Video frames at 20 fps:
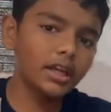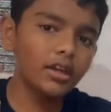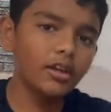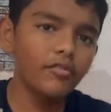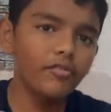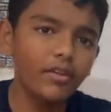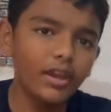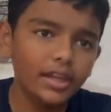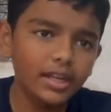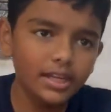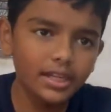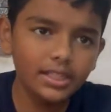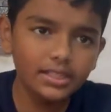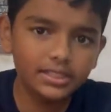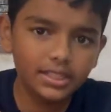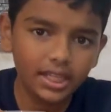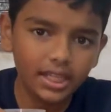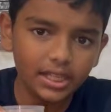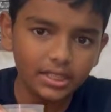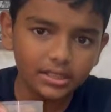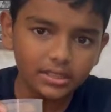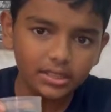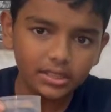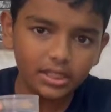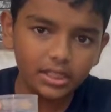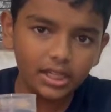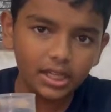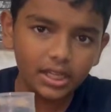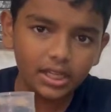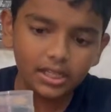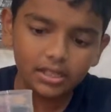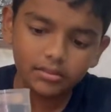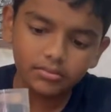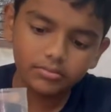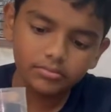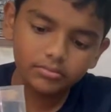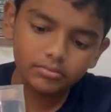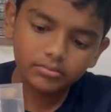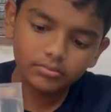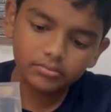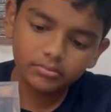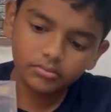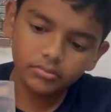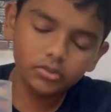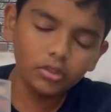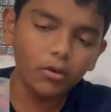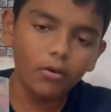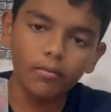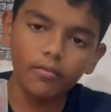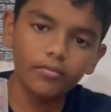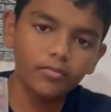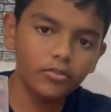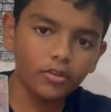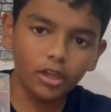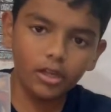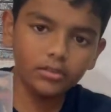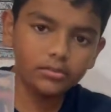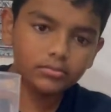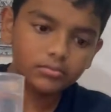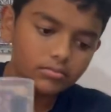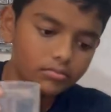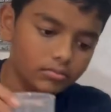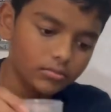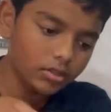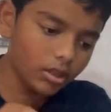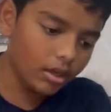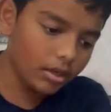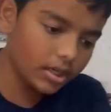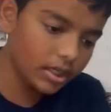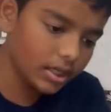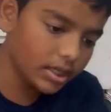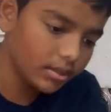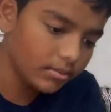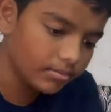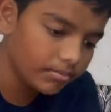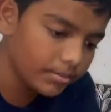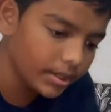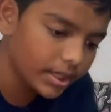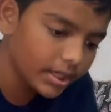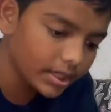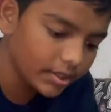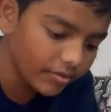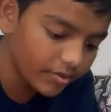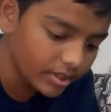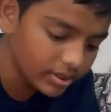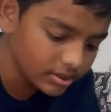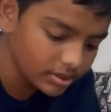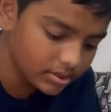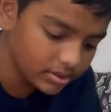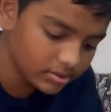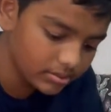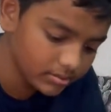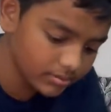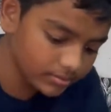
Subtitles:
you find any change in the color? No, not a big difference.